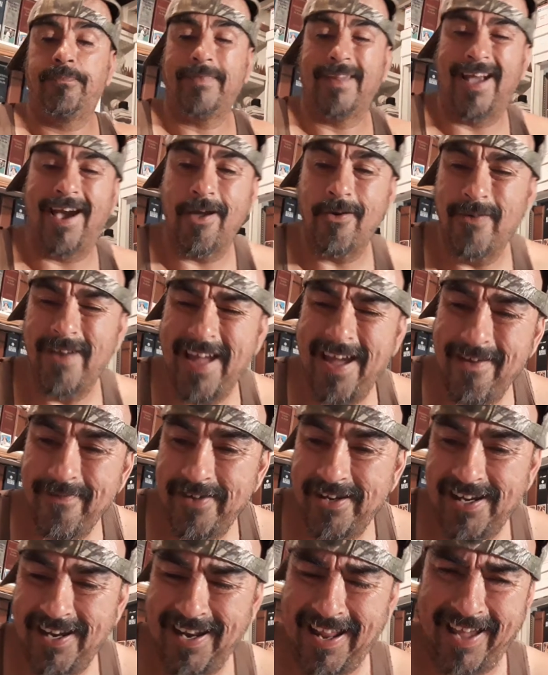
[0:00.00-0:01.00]
I don't have
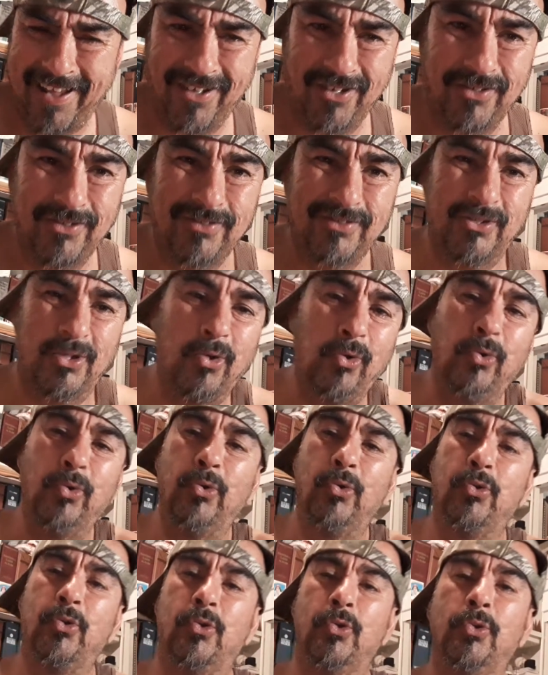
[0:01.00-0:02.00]
any like
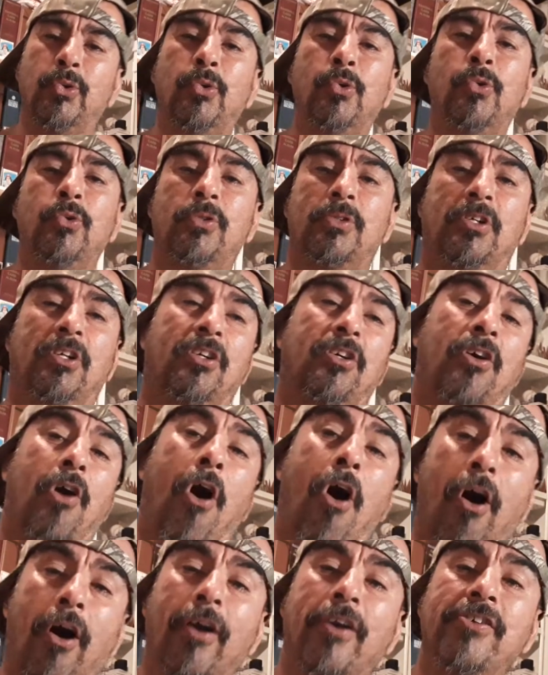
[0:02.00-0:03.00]
cool
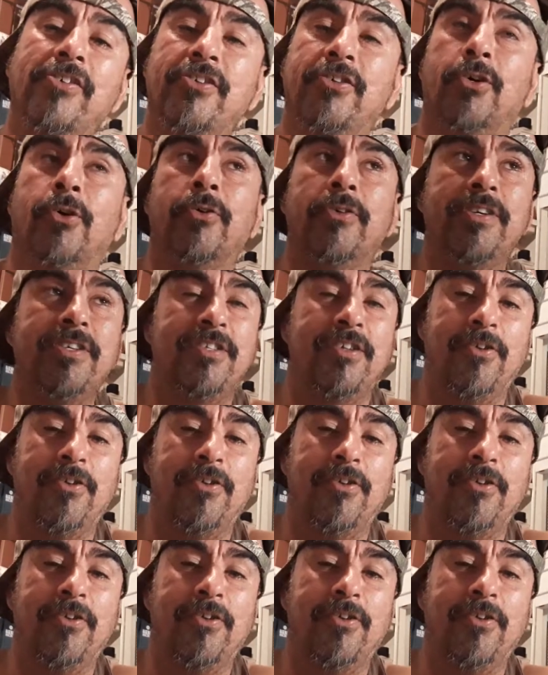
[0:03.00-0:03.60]
card stories.